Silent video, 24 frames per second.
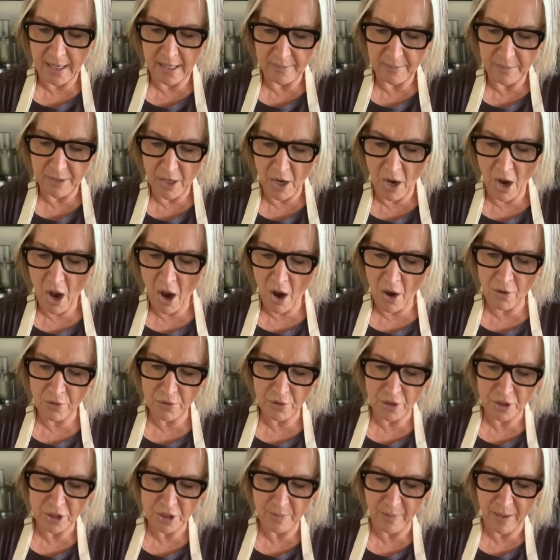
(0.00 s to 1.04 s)
I'm going to
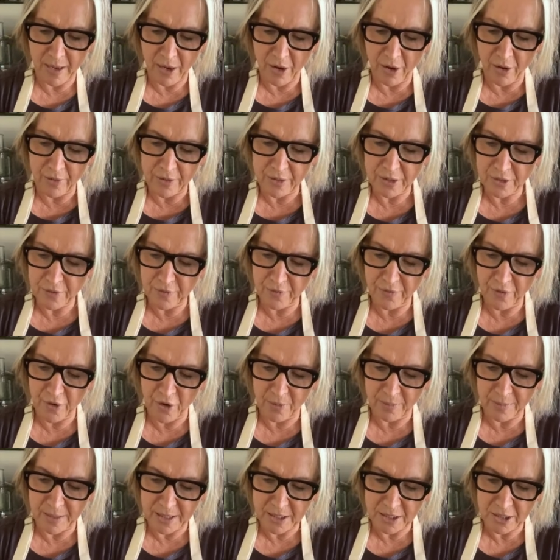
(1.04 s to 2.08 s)
hold on to my orange
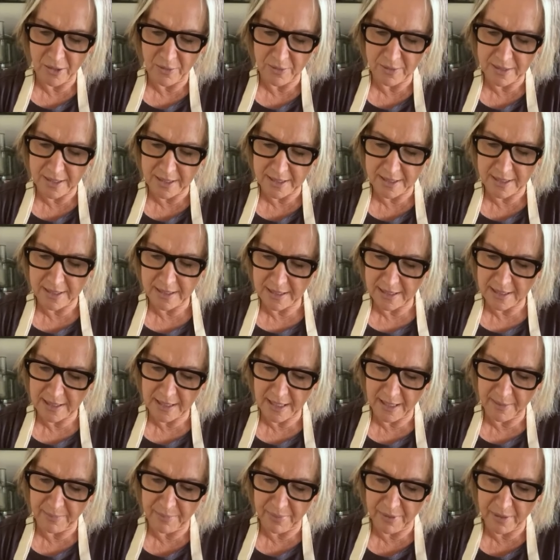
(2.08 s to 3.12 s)
firmly so it doesn't
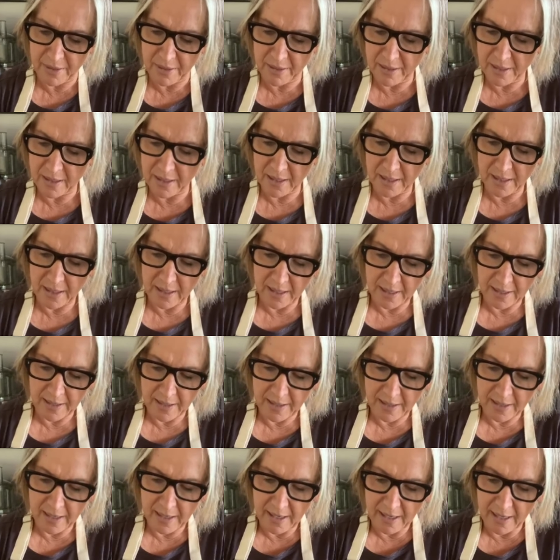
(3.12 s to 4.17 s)
slip.
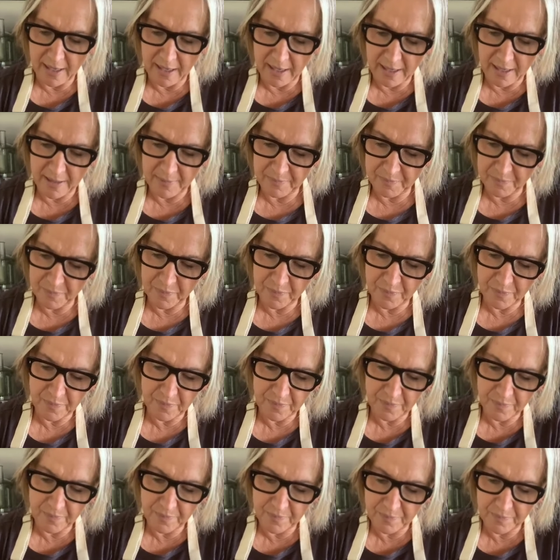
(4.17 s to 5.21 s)

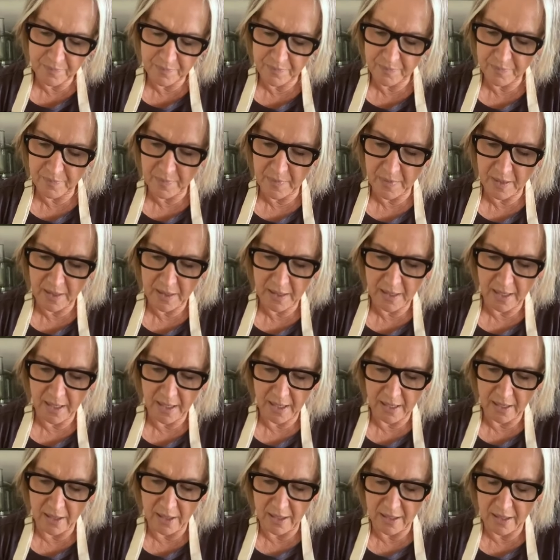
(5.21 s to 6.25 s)

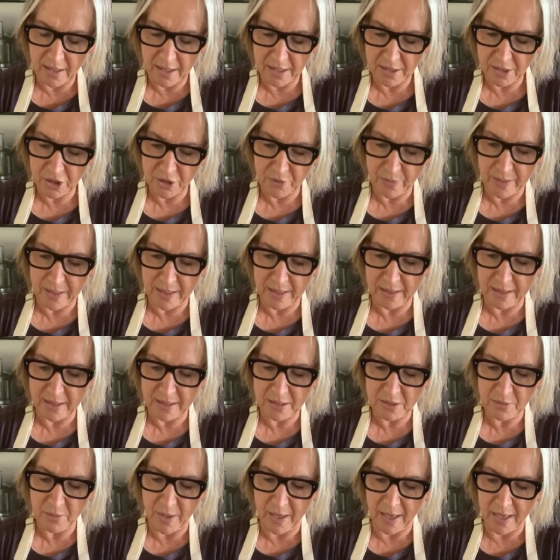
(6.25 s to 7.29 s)
Okay, I like doing it
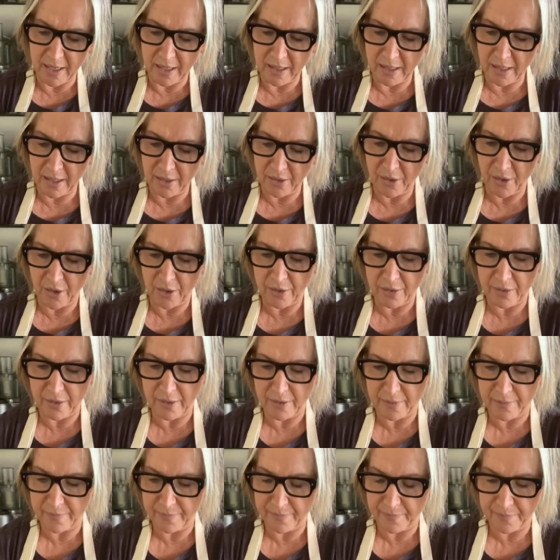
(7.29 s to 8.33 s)
this way. I know
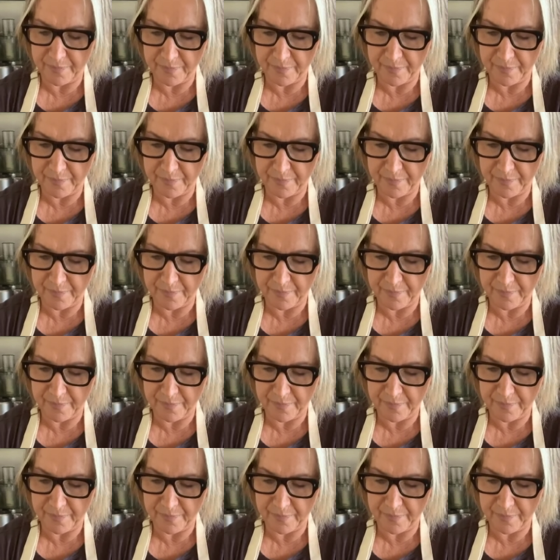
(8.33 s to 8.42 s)
that